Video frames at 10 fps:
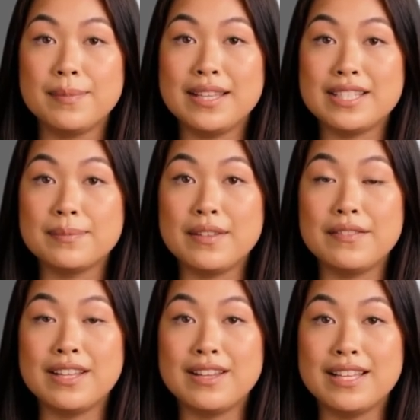by
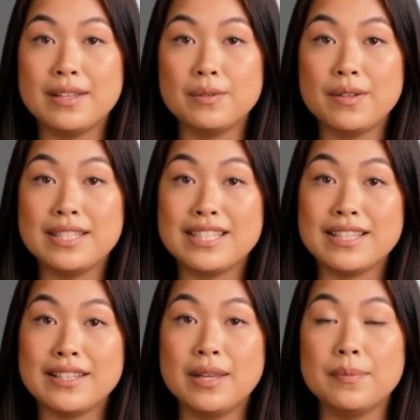significantly increasing
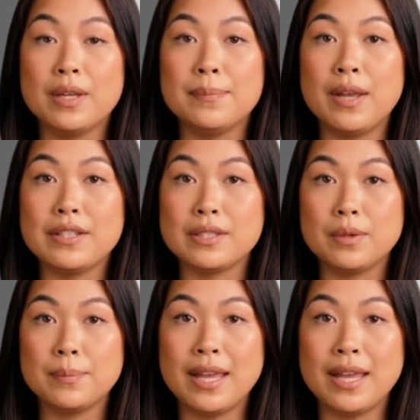the number of possible